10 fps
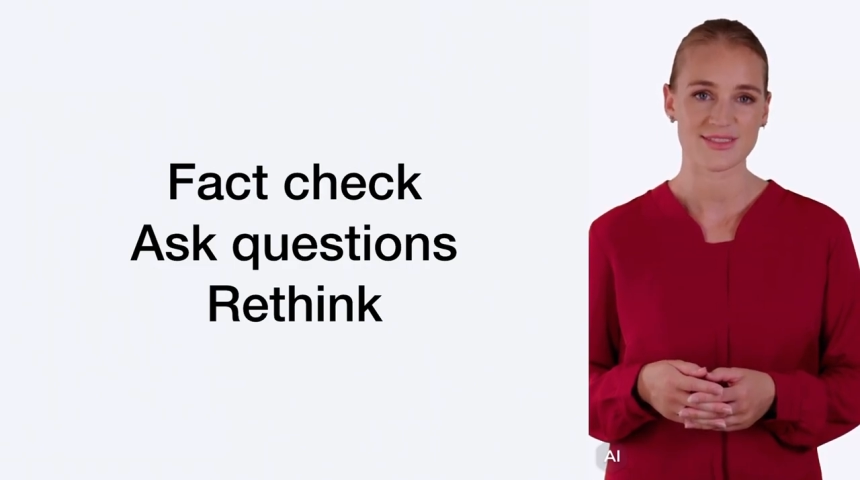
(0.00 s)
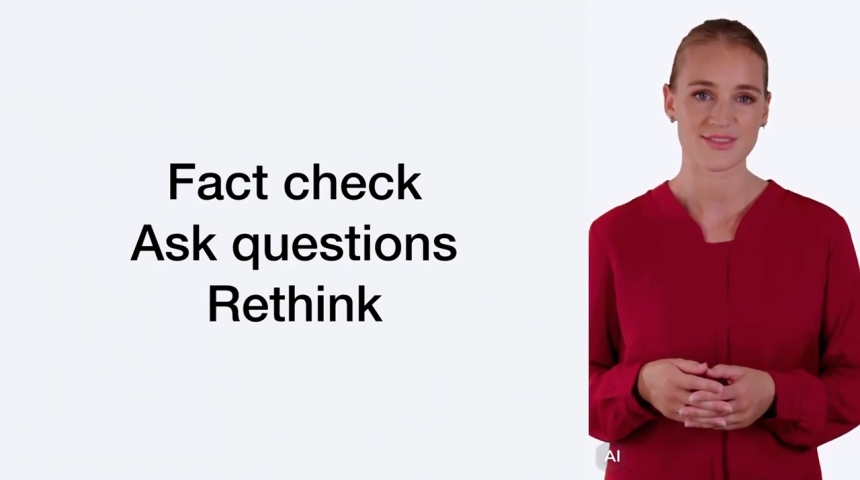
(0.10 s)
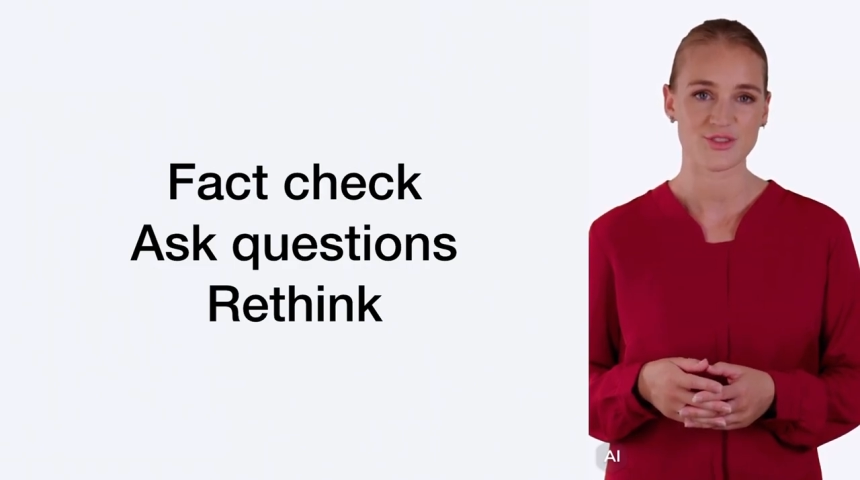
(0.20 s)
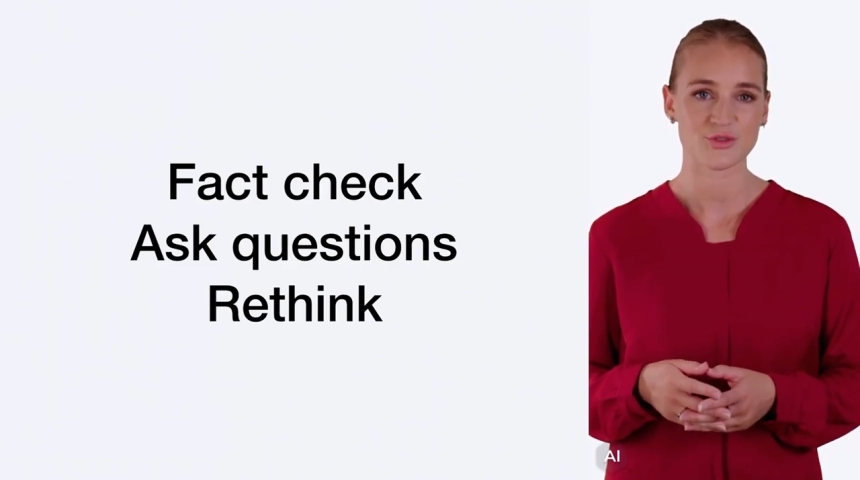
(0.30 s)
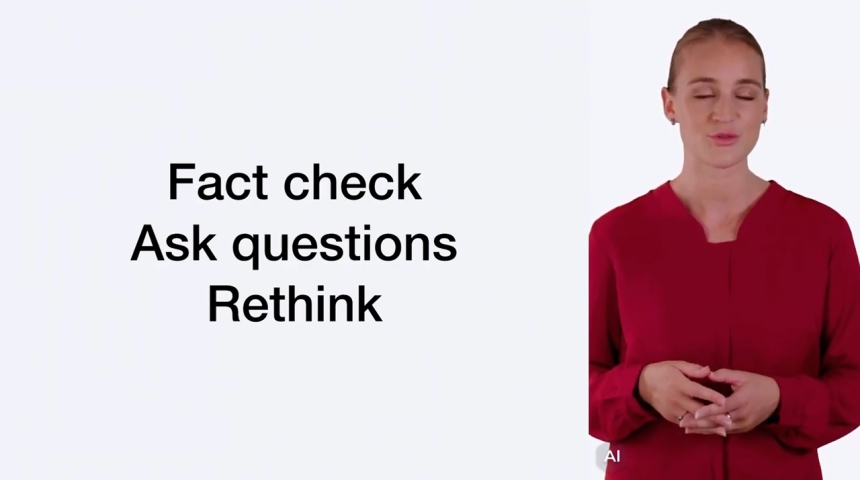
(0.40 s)
is
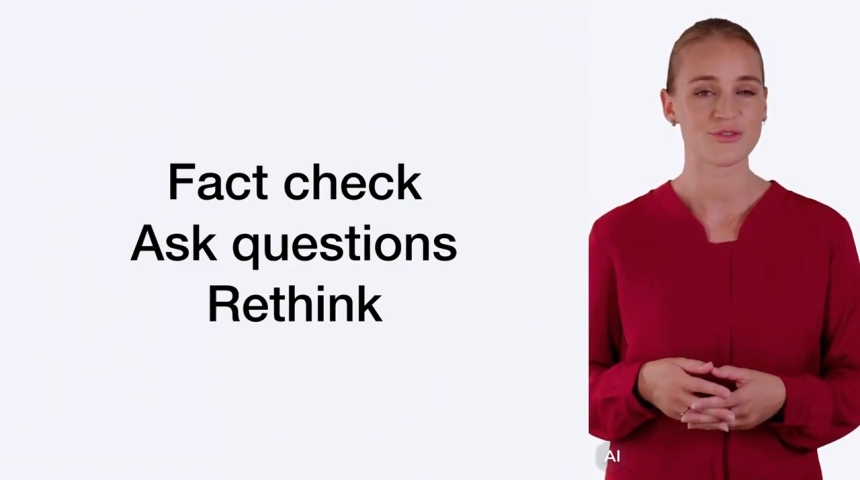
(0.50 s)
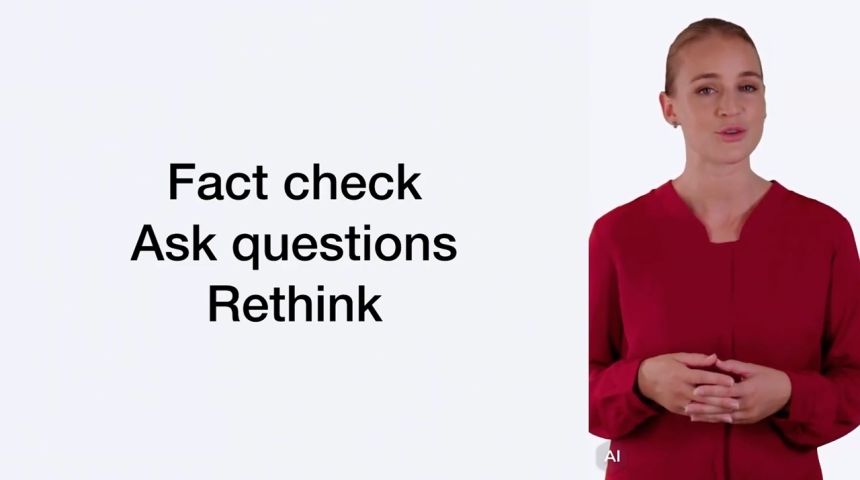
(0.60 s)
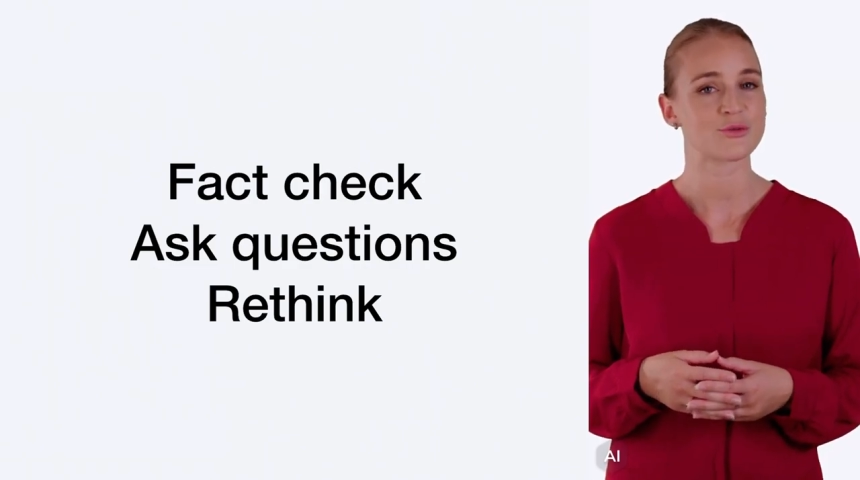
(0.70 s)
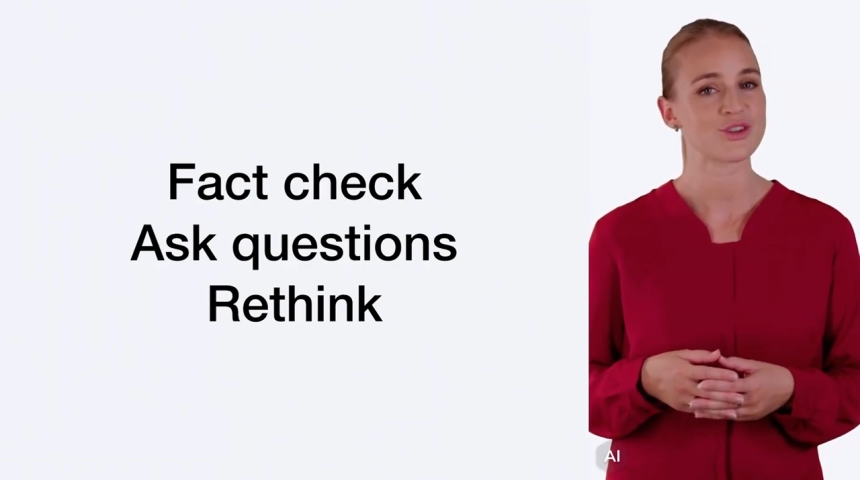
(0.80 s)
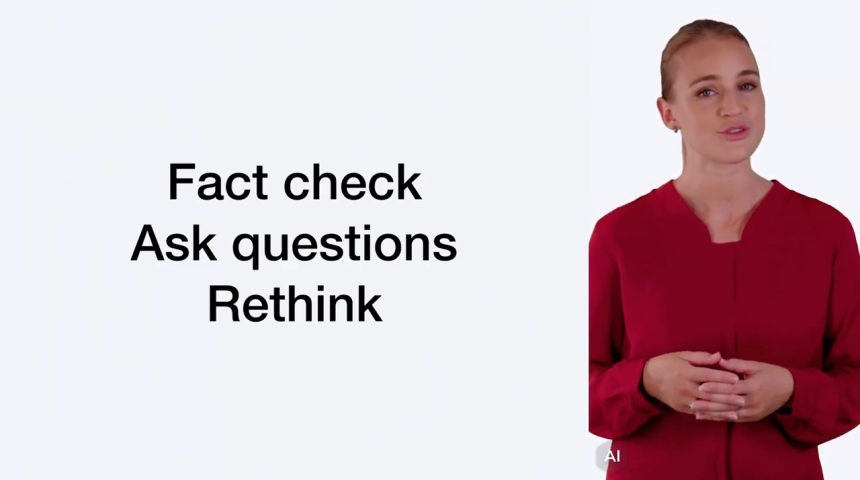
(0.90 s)
a tool
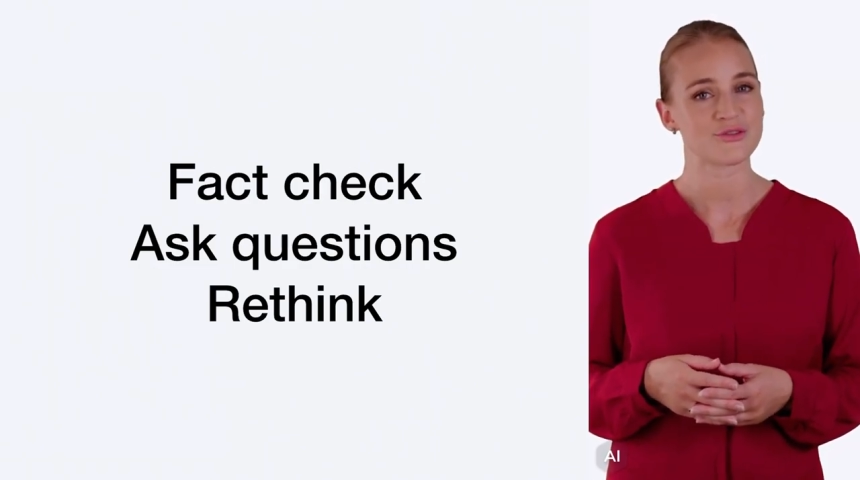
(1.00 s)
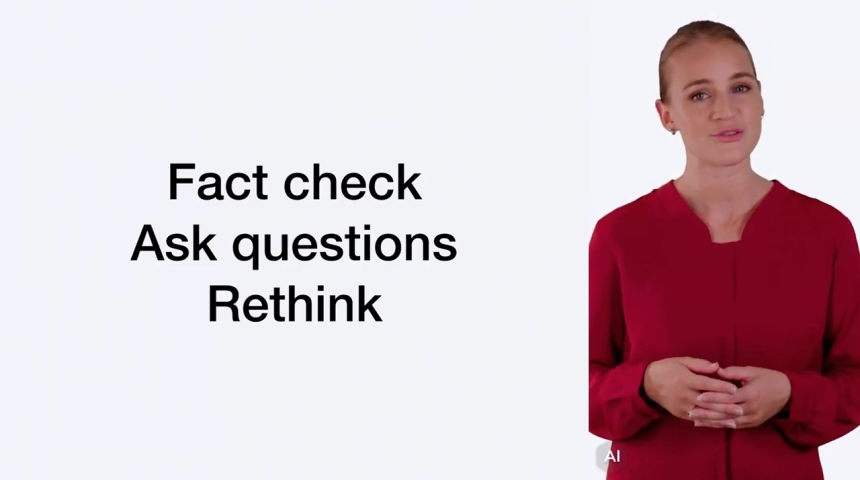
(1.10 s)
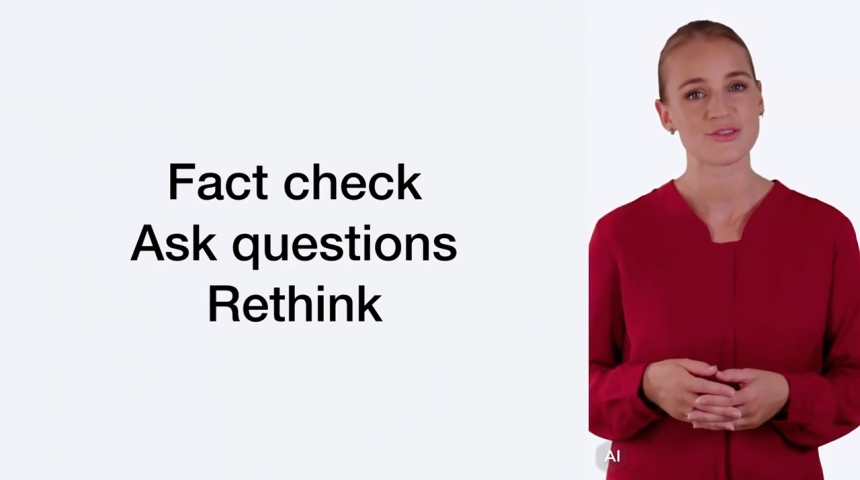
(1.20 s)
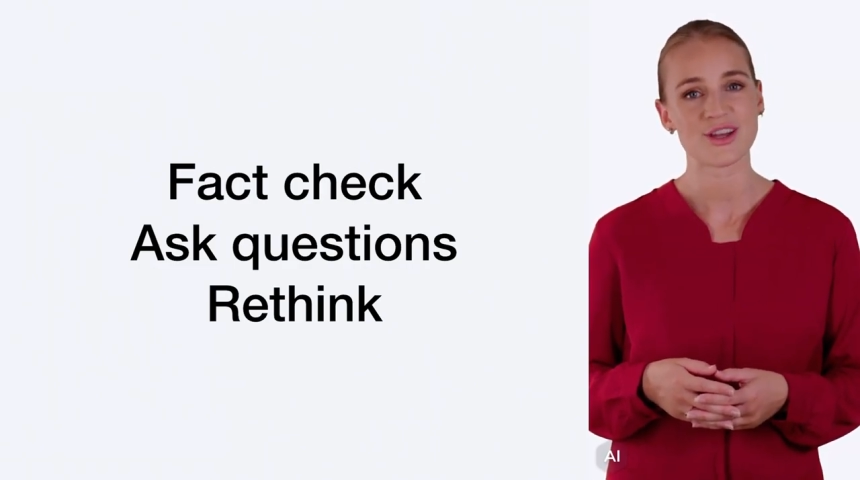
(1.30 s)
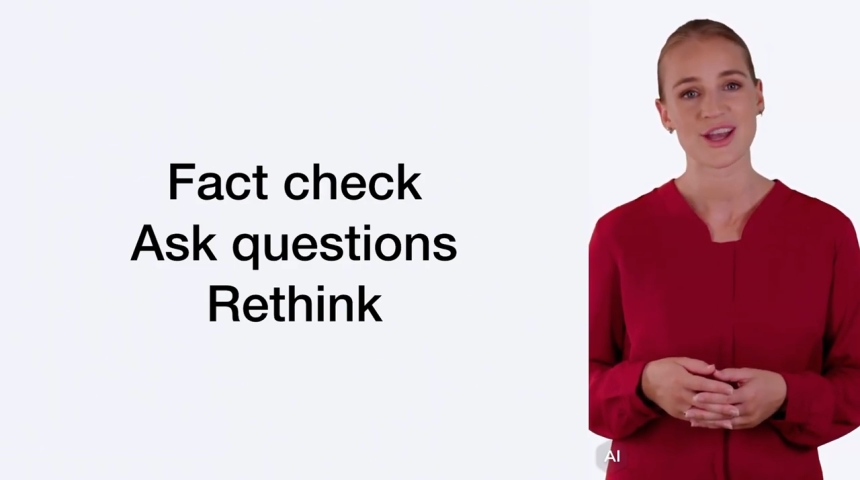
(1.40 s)
that we
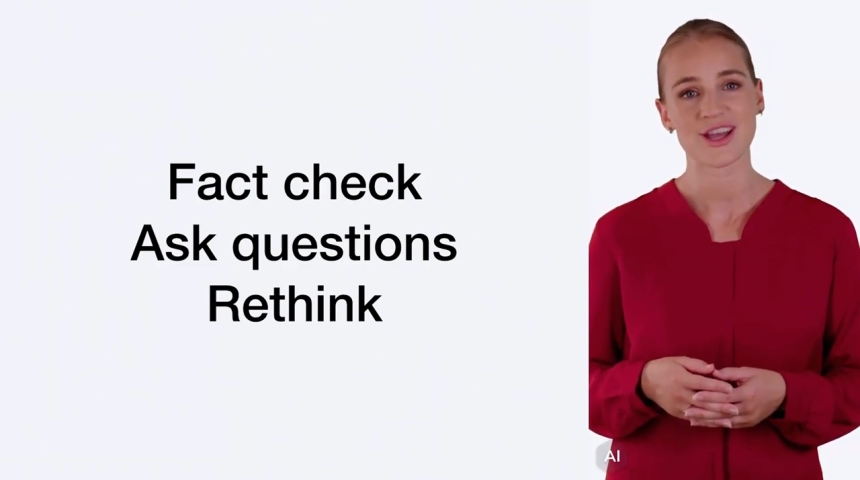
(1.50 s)
use,